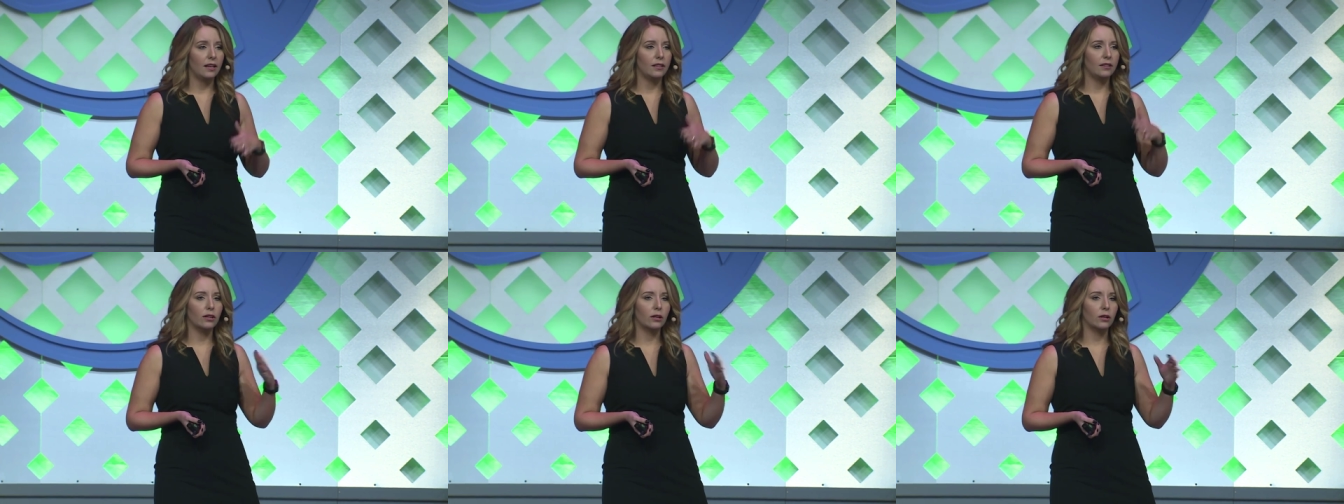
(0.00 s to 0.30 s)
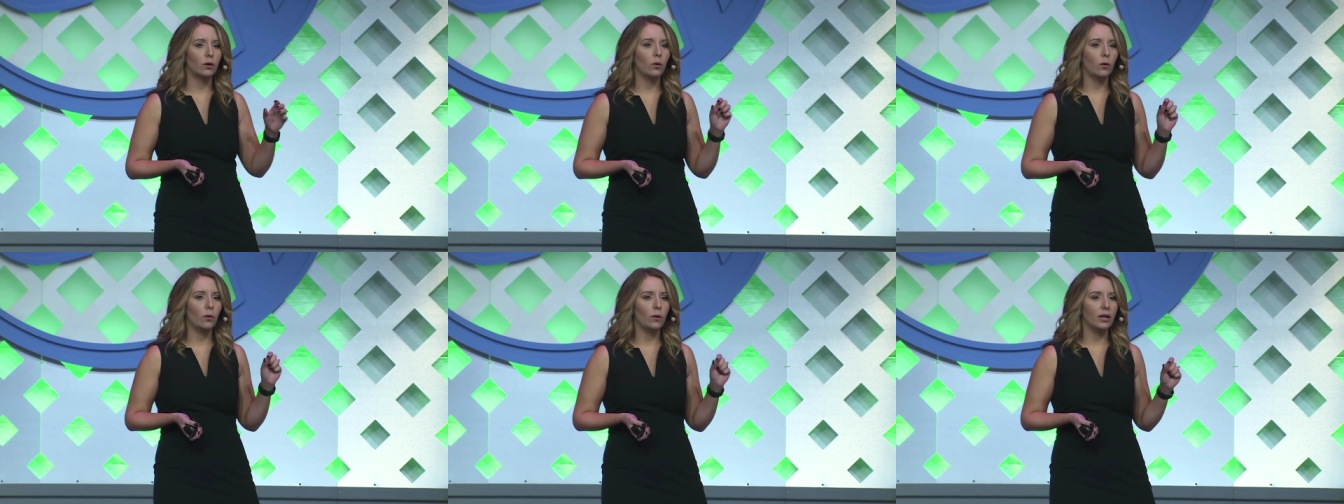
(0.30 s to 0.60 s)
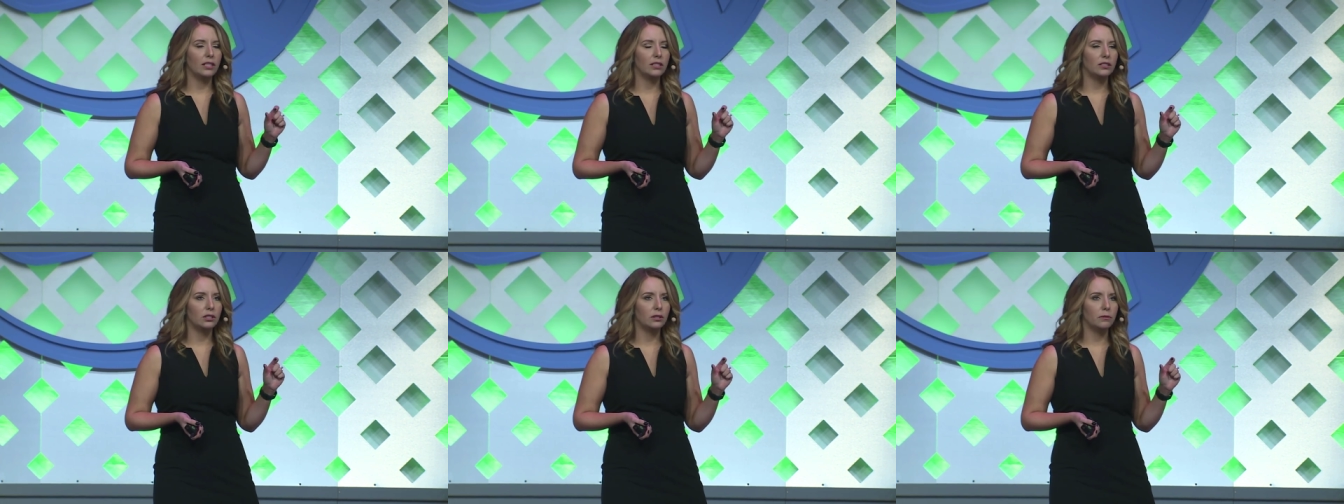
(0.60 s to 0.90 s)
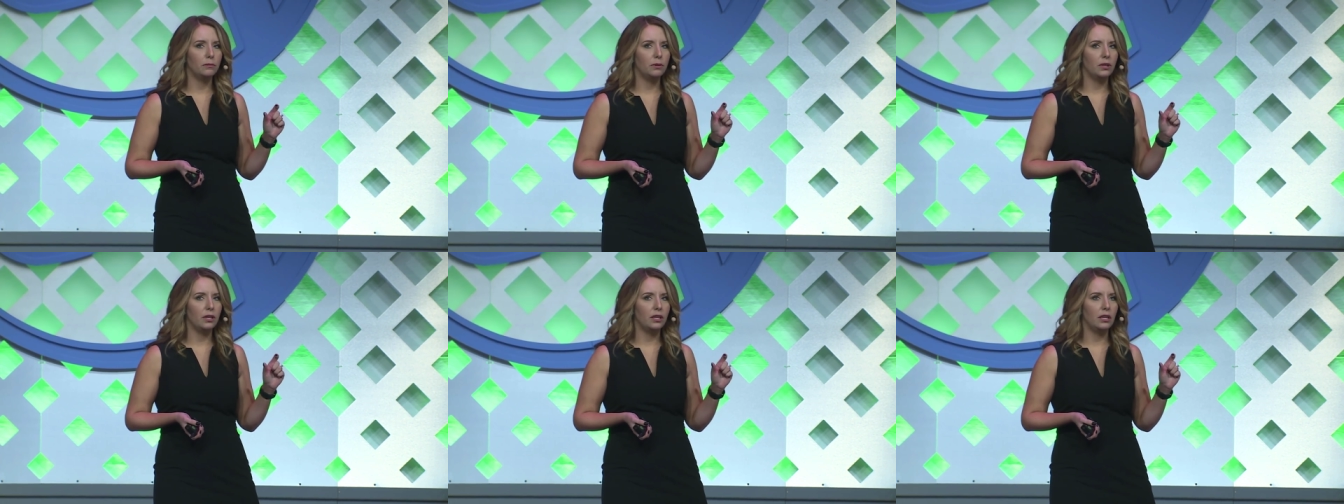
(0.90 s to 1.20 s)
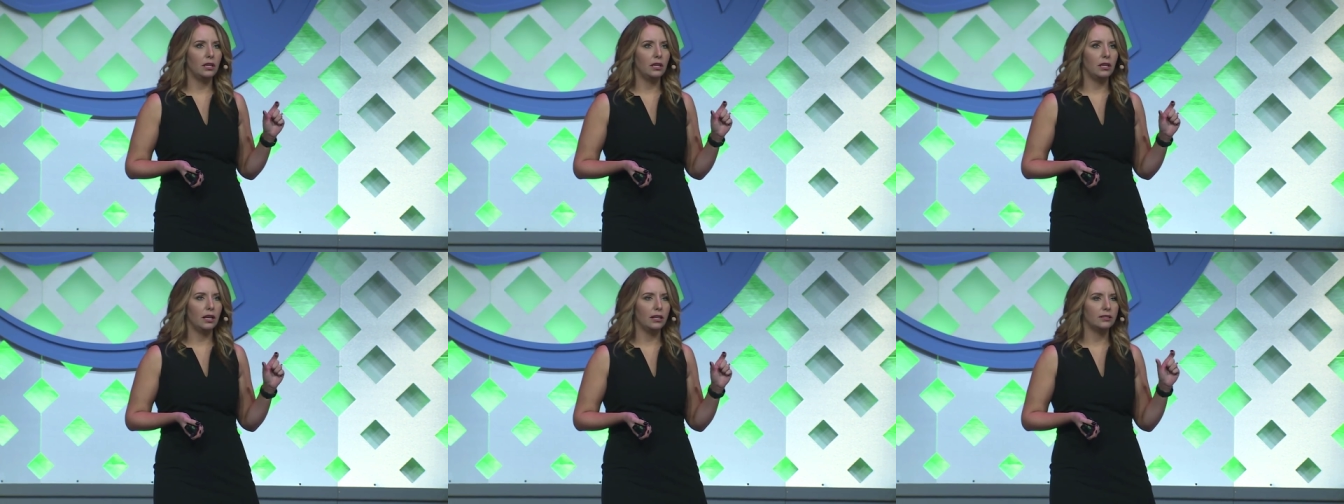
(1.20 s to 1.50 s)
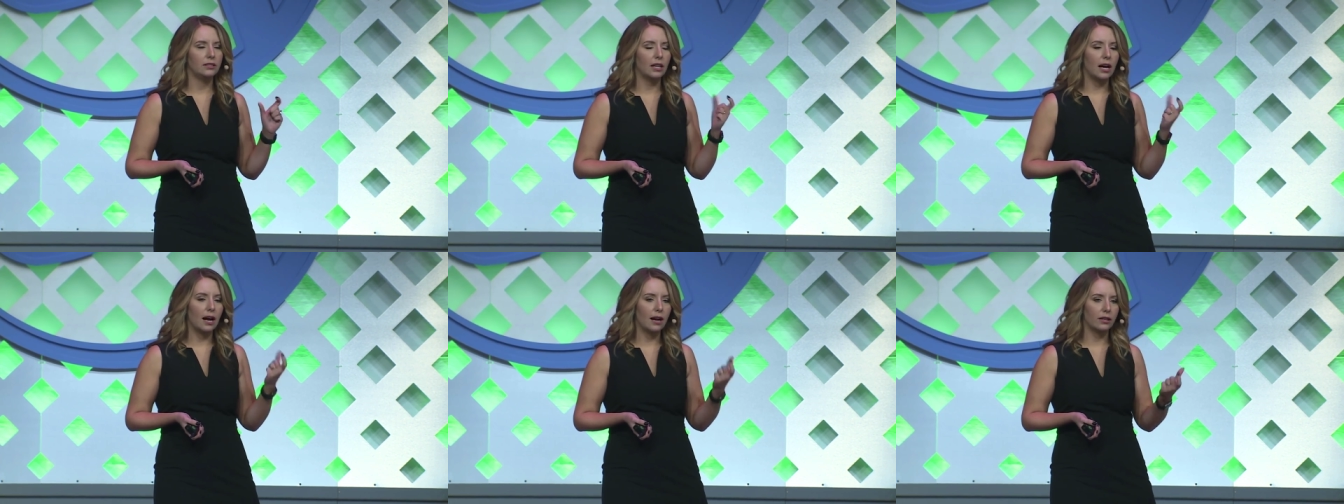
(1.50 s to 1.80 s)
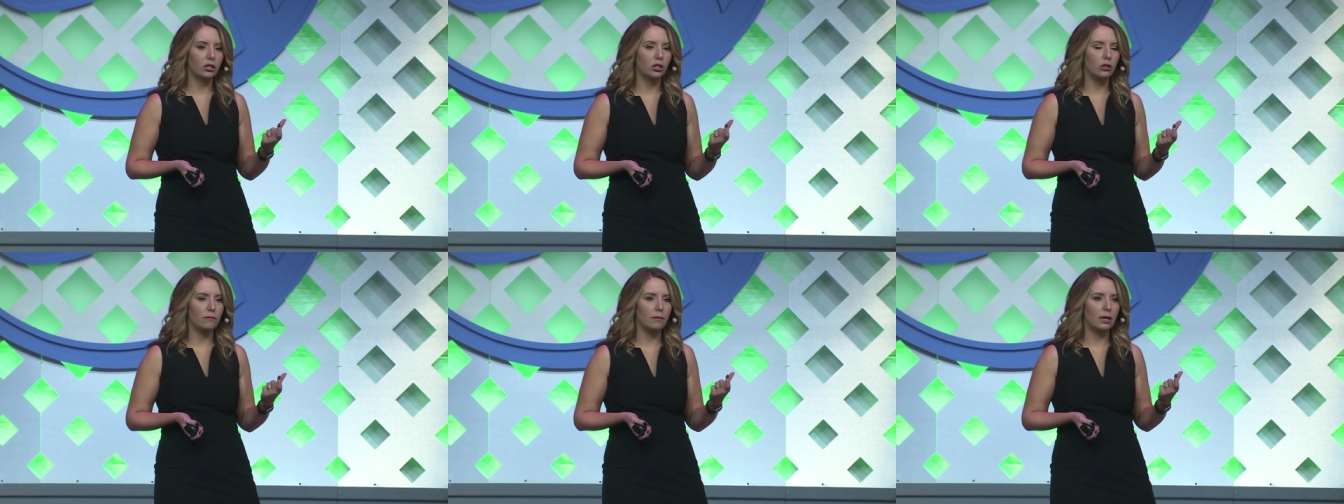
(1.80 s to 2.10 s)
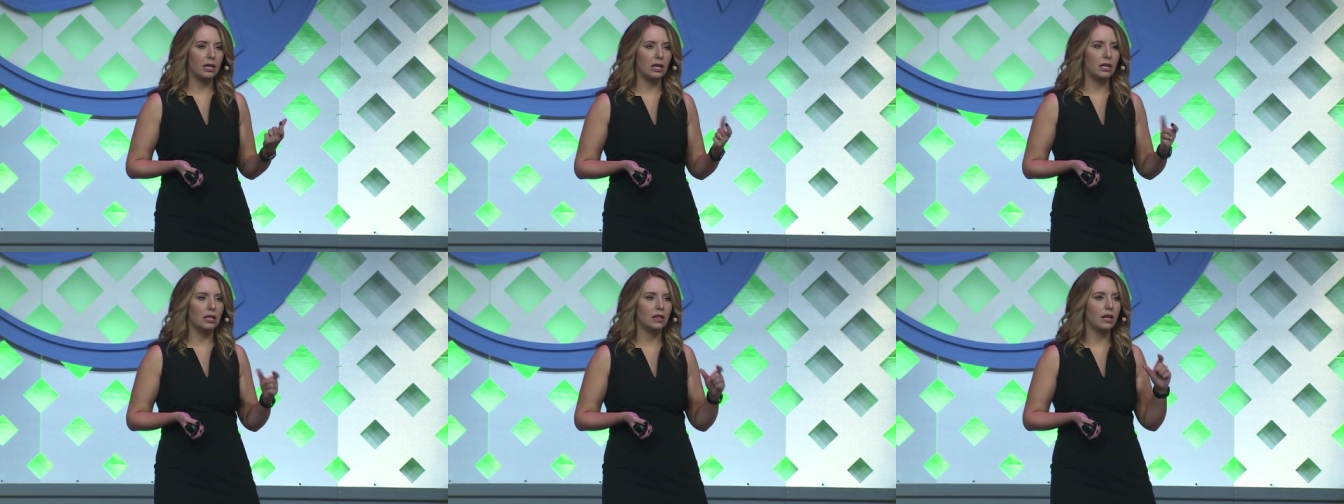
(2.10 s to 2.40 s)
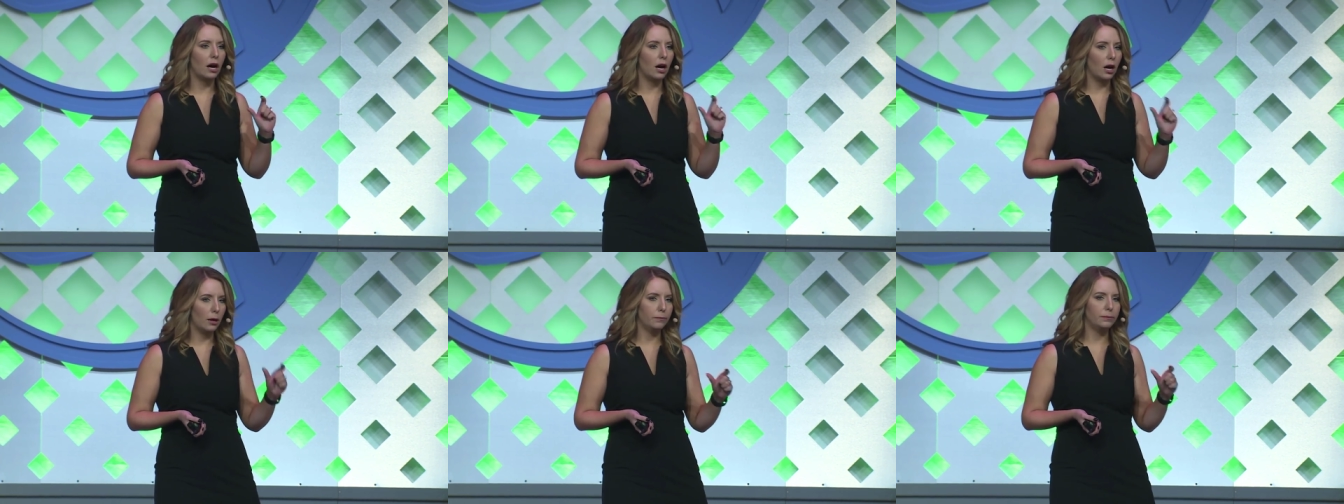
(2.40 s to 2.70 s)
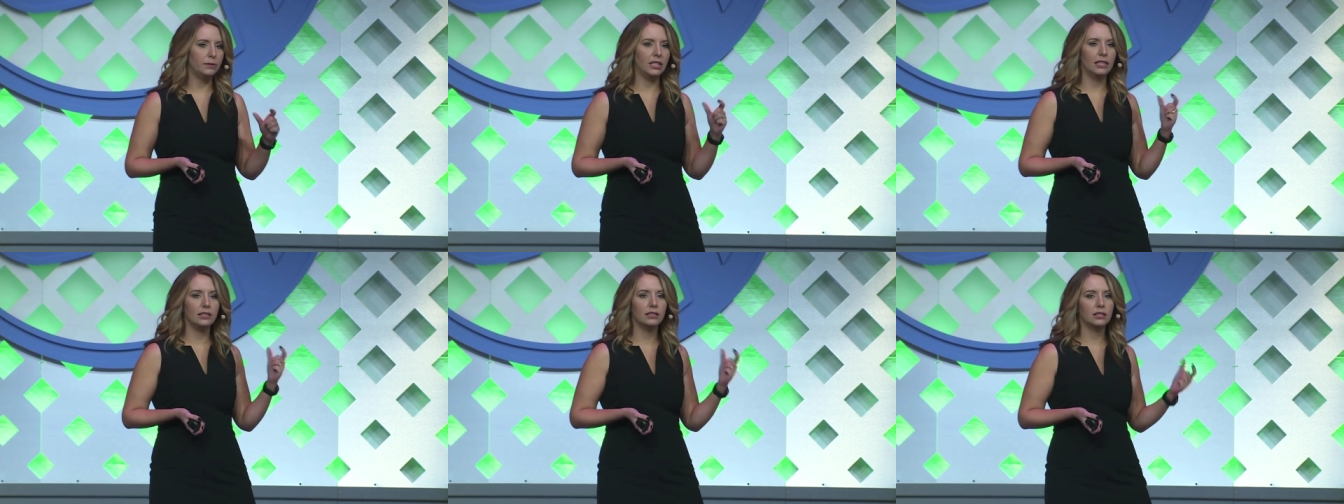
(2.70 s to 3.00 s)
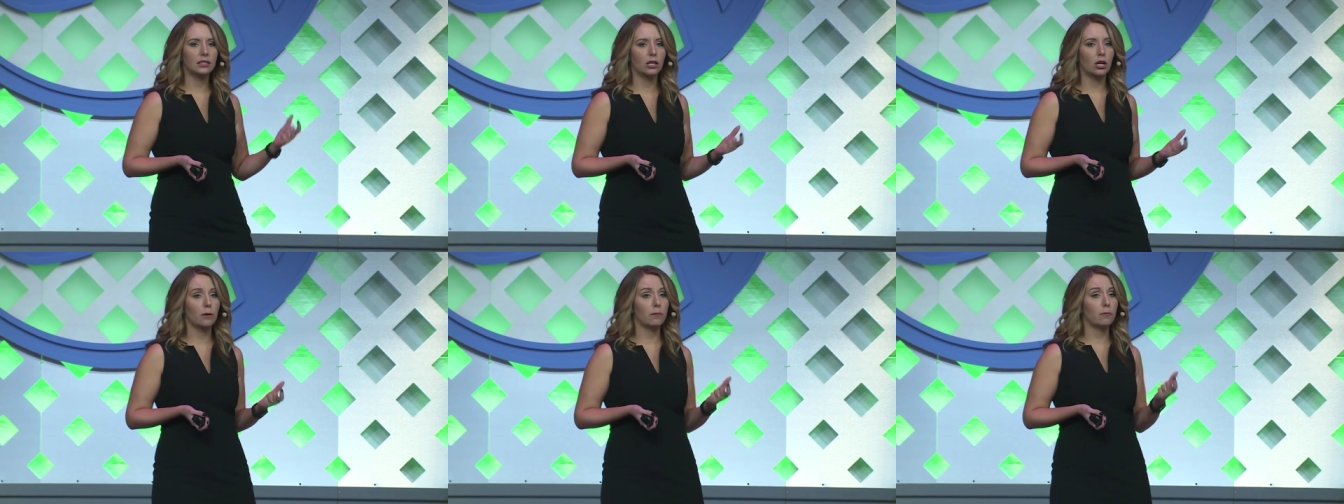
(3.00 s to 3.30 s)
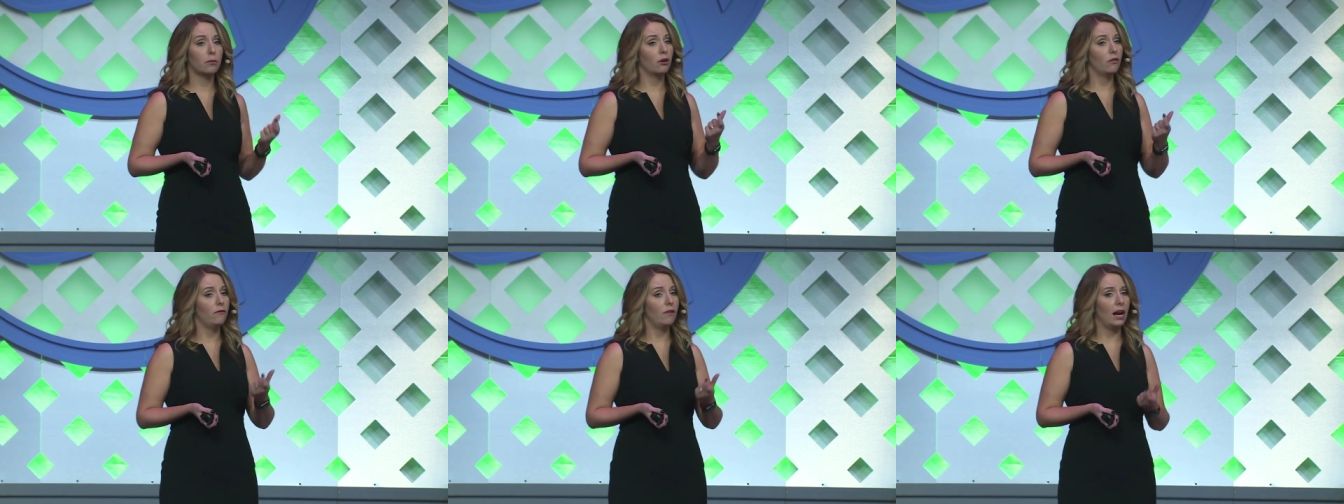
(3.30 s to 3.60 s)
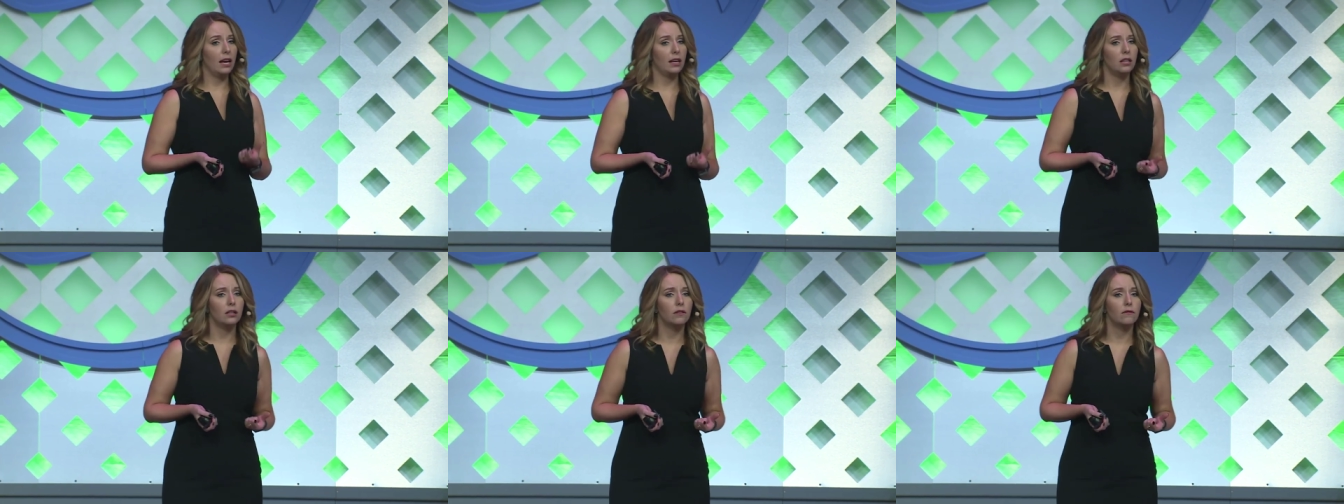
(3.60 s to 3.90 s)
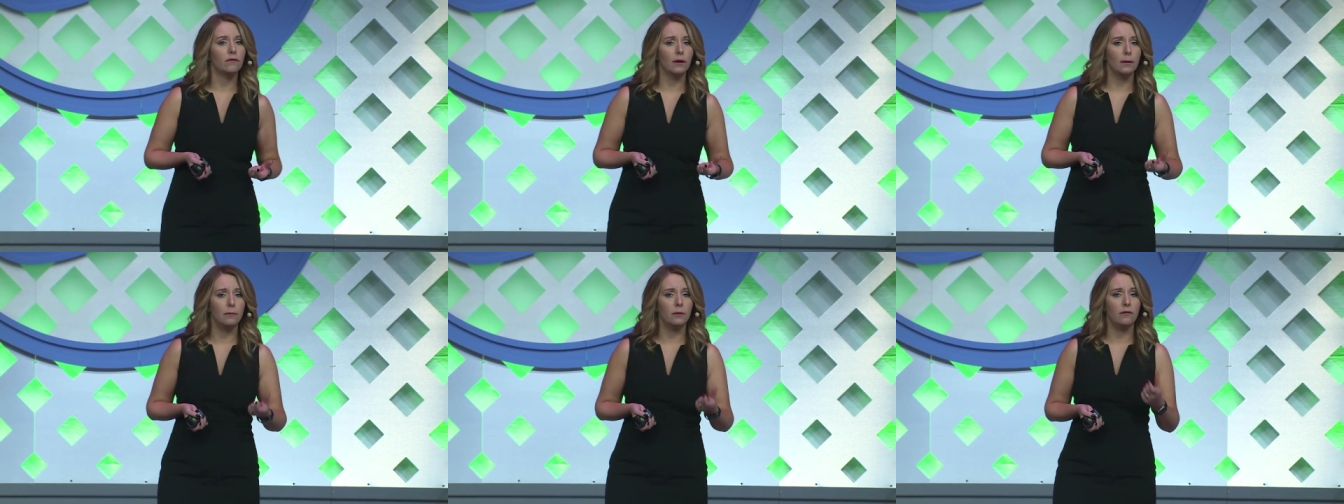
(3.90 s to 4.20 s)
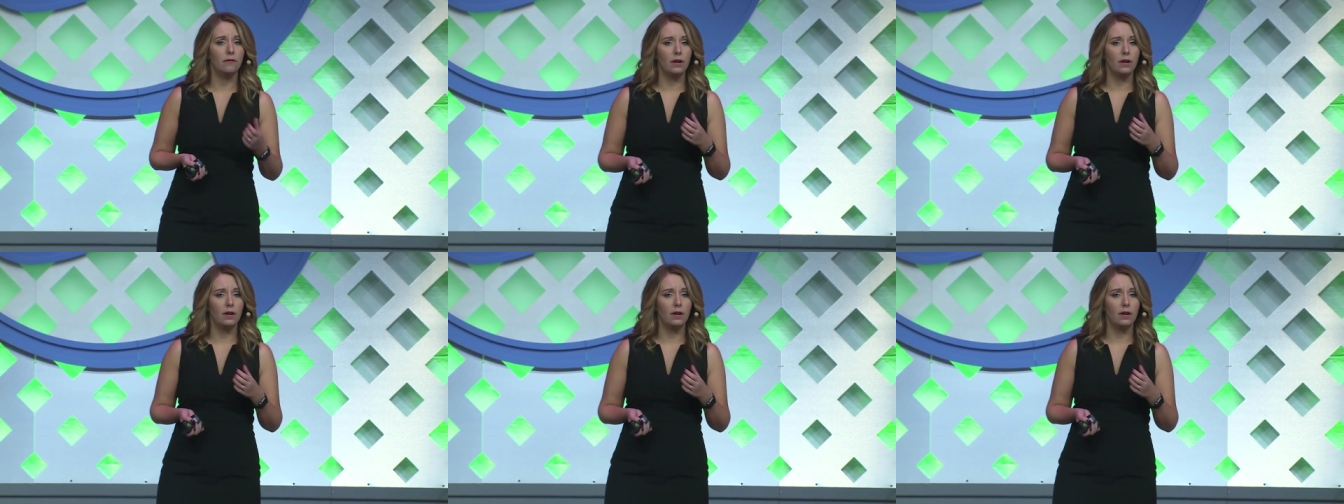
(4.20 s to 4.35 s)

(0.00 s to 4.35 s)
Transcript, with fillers: They're going to be documenting the updates that are provided from the